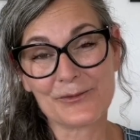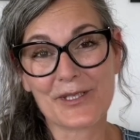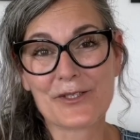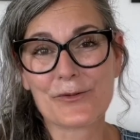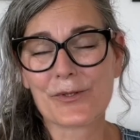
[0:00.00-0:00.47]

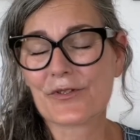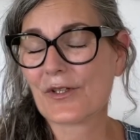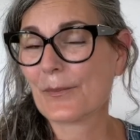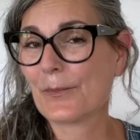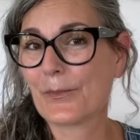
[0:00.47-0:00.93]
which was
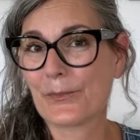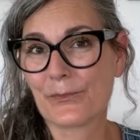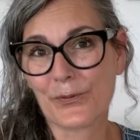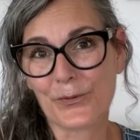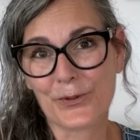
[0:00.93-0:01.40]
a
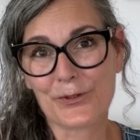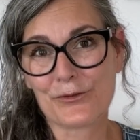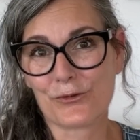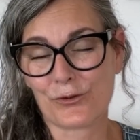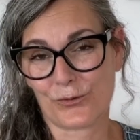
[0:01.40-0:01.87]
poor
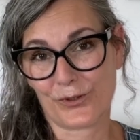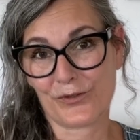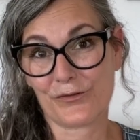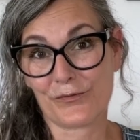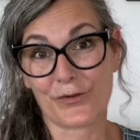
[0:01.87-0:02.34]

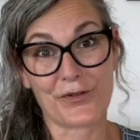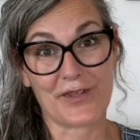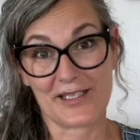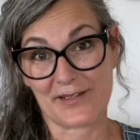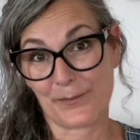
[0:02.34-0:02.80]
choice for
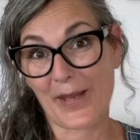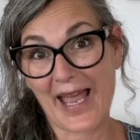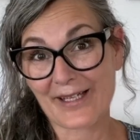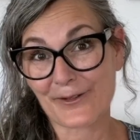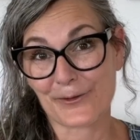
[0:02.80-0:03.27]
this
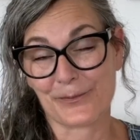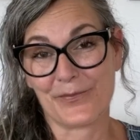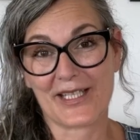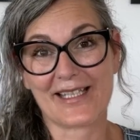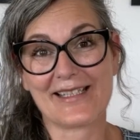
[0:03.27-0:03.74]
pattern
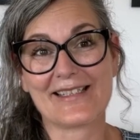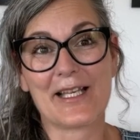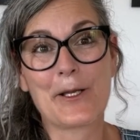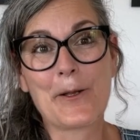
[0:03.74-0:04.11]
because